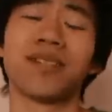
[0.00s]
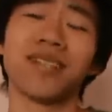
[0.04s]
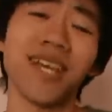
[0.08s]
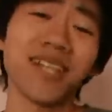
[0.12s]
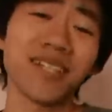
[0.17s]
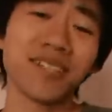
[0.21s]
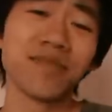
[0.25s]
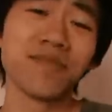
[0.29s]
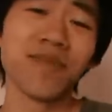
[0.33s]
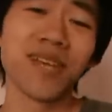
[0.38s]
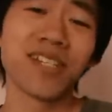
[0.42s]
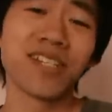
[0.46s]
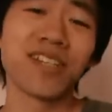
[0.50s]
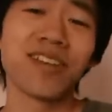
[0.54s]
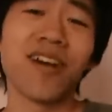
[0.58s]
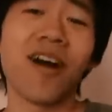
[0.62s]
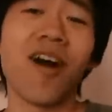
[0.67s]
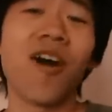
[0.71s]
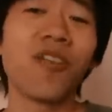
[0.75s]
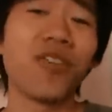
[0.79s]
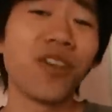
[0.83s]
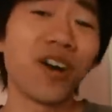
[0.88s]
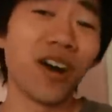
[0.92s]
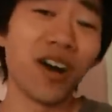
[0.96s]
Not to mention
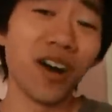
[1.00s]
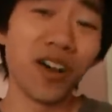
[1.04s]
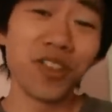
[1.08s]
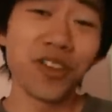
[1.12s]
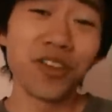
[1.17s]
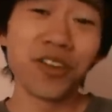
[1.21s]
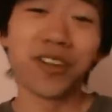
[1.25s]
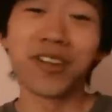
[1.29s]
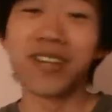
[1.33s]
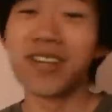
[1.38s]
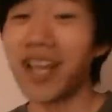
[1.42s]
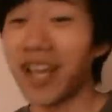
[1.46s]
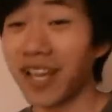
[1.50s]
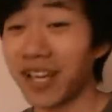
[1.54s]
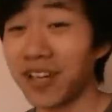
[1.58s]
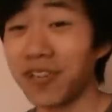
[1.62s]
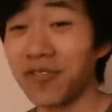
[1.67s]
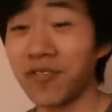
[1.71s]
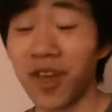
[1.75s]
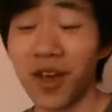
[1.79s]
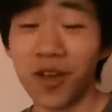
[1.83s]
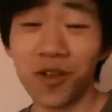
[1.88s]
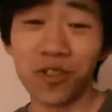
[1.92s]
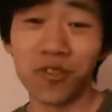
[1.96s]
all the other
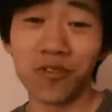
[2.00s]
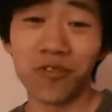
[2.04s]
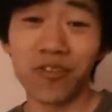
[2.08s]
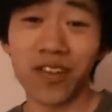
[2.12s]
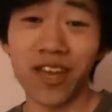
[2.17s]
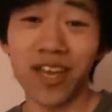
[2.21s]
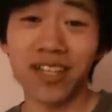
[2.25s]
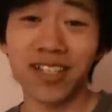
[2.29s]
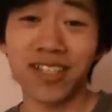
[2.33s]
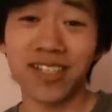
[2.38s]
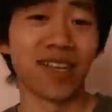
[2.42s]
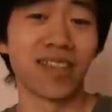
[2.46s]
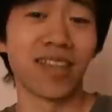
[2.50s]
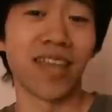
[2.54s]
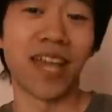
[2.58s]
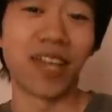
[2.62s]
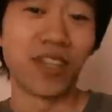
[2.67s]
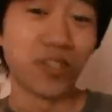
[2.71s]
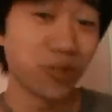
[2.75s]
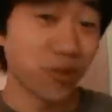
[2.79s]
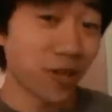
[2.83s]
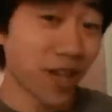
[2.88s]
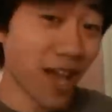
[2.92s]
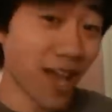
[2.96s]
negative health effects
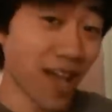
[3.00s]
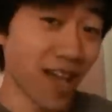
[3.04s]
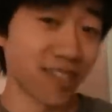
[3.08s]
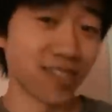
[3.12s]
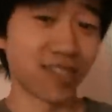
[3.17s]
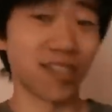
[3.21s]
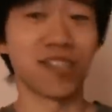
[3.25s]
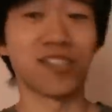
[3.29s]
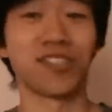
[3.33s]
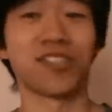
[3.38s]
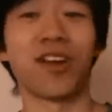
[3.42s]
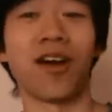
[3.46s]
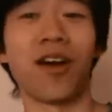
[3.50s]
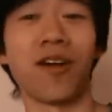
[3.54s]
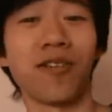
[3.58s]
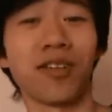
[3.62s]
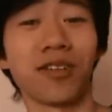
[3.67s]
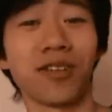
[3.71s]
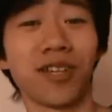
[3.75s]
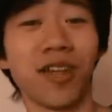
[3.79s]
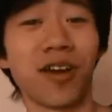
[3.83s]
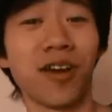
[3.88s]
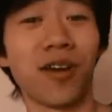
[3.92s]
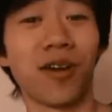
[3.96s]
that you guys should
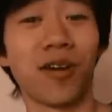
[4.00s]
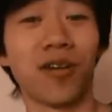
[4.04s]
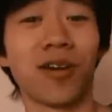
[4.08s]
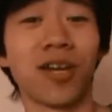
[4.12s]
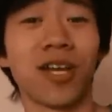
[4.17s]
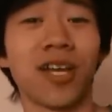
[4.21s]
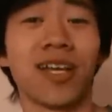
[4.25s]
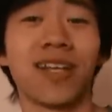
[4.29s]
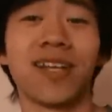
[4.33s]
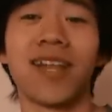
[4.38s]
already know.